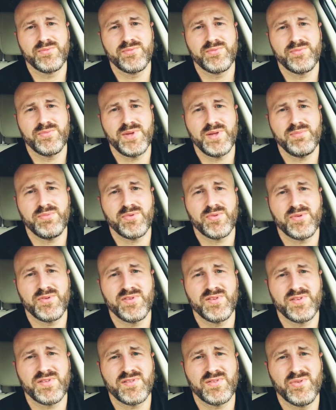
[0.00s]
people are
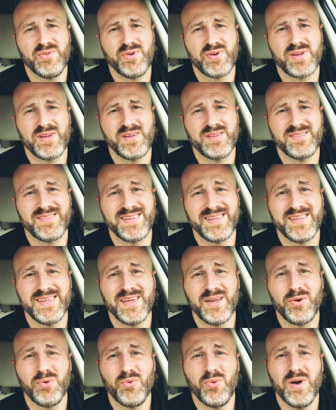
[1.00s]
just looking to
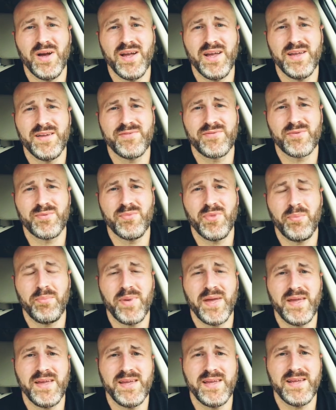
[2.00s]
get away from the
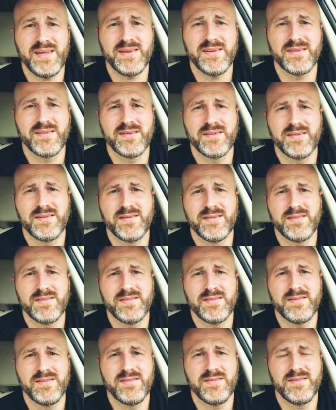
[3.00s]
pain
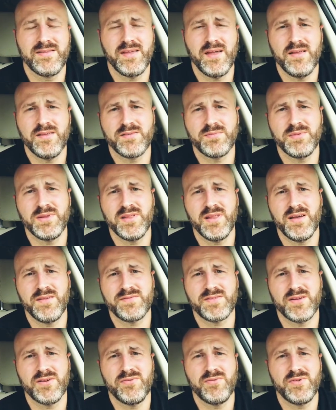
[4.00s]
that has been
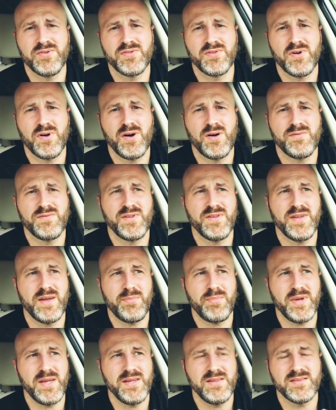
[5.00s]
left unresolved. And
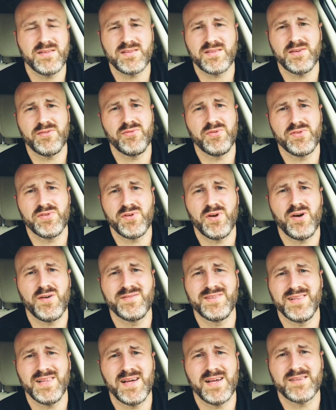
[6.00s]
that pain that's
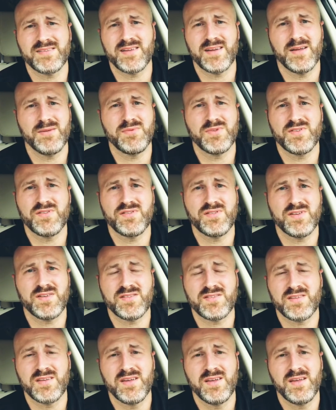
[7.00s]
unresolved a lot of times is
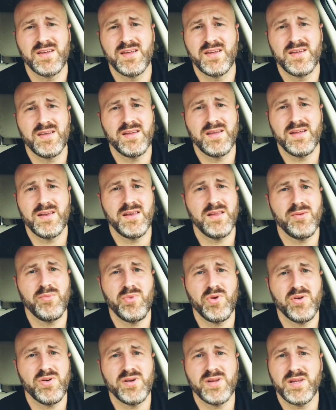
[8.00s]
just an
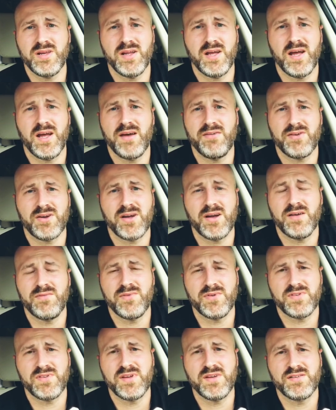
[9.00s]
inability to have a
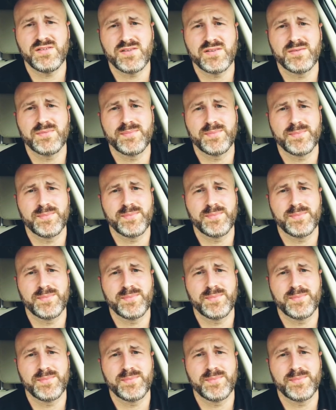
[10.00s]
conversation.